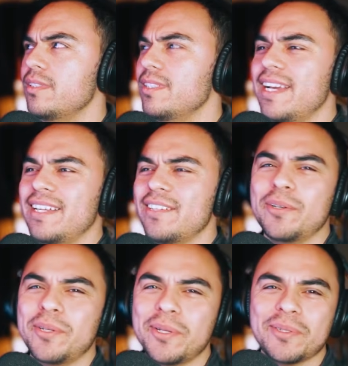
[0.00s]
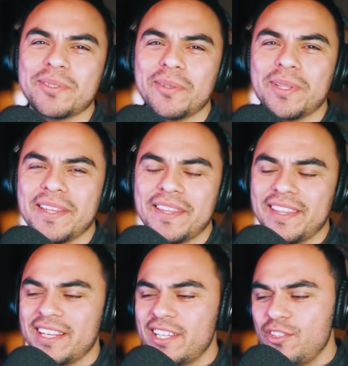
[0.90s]
Yeah, no. So then
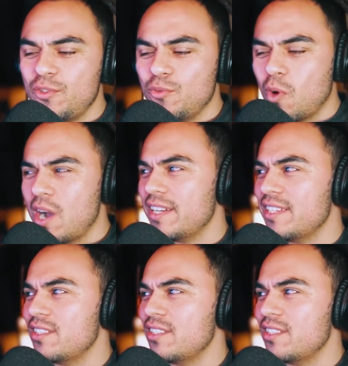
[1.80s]
can you walk